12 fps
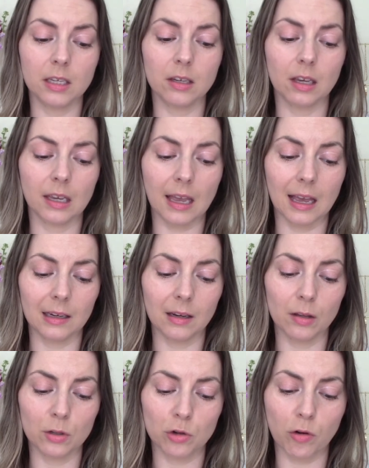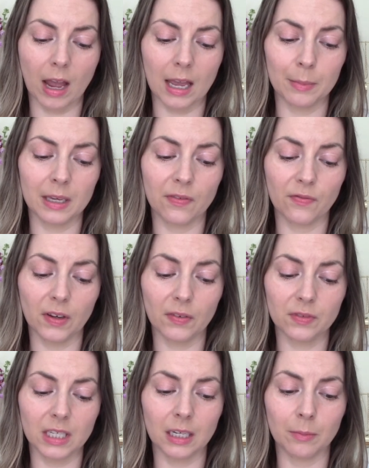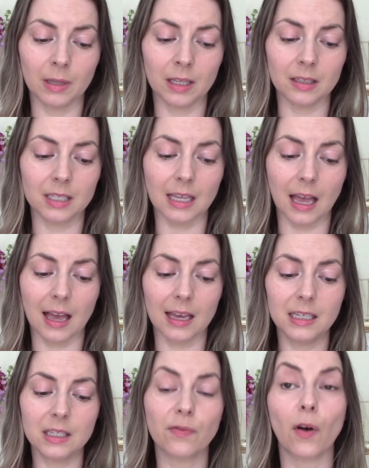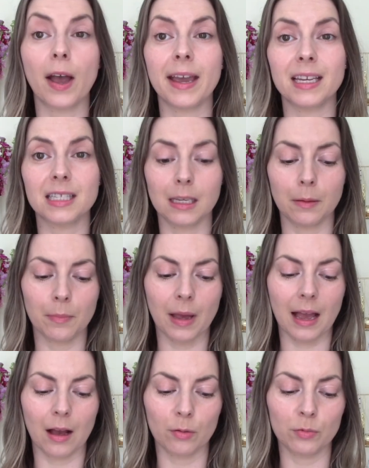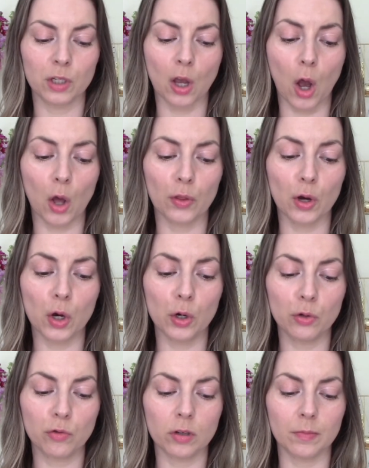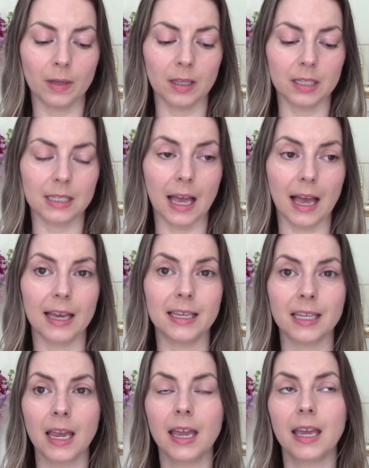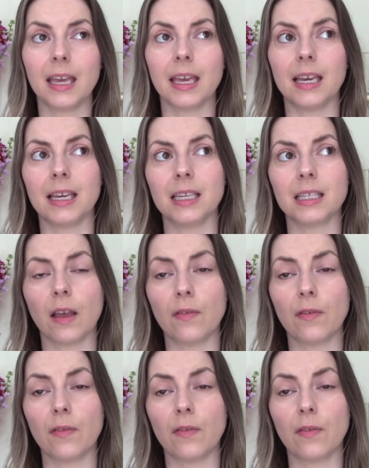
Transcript: You can get a little Try Me 15ml size for £18, or the 100ml size is